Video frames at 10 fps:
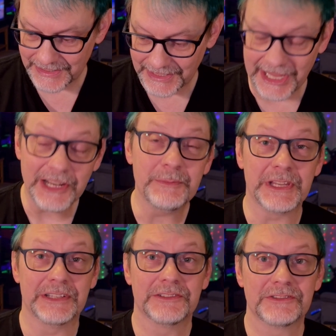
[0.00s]

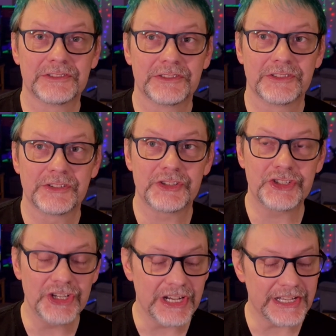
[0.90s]
ketamine
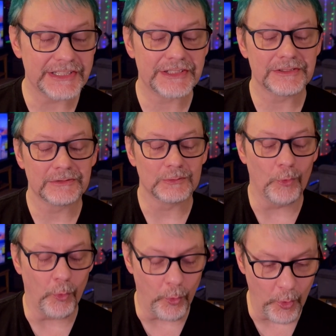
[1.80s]
just
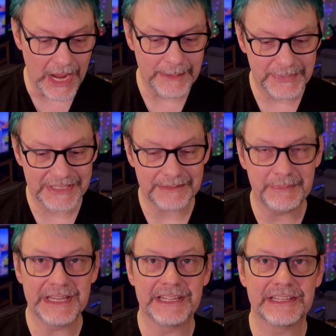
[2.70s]
wipes
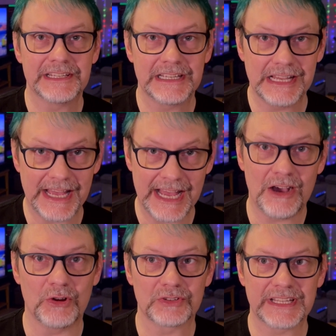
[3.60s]
me
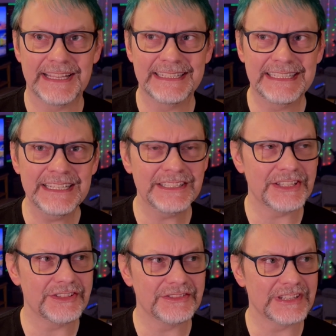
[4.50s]
out. And it didn't,
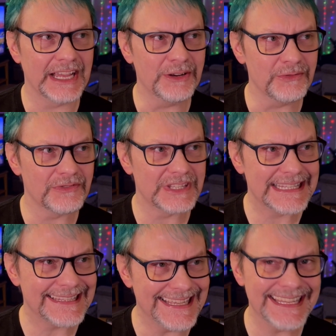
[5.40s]
I don't
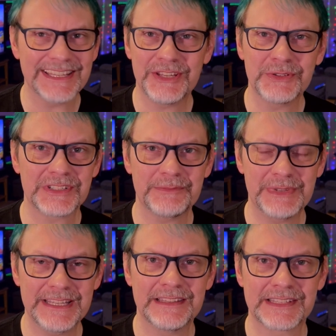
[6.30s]
think it used to
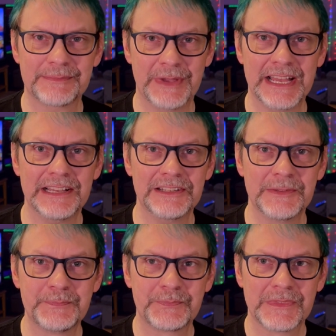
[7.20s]
be this bad.
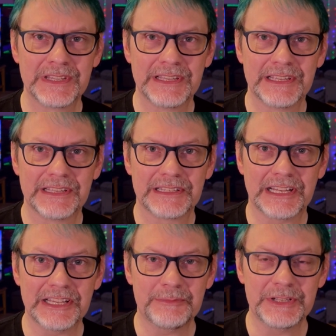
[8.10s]

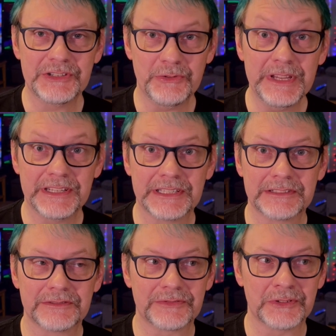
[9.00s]
I have been doing it
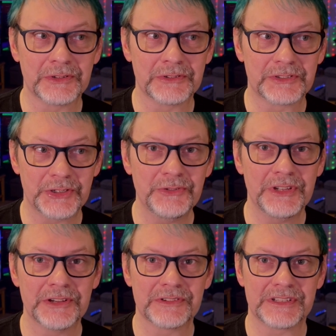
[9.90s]
for 2
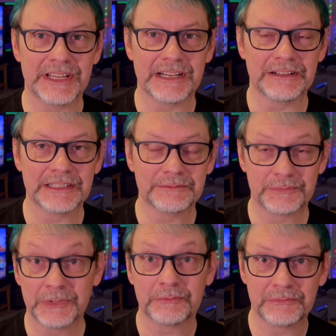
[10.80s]
years now,
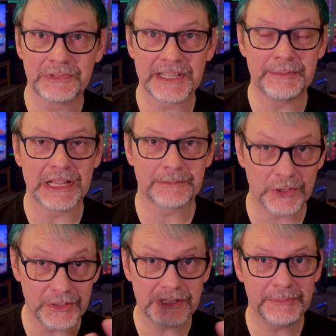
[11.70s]
and believe me, I'm
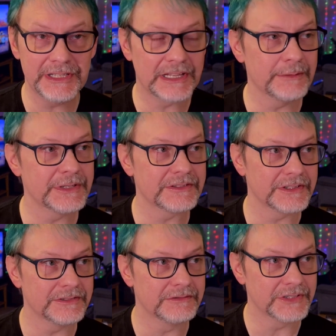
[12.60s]
going to be coming
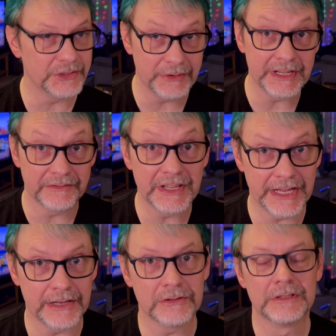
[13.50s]
to doing a
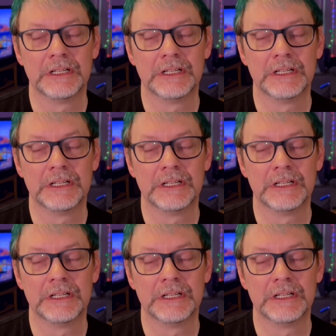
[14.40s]
video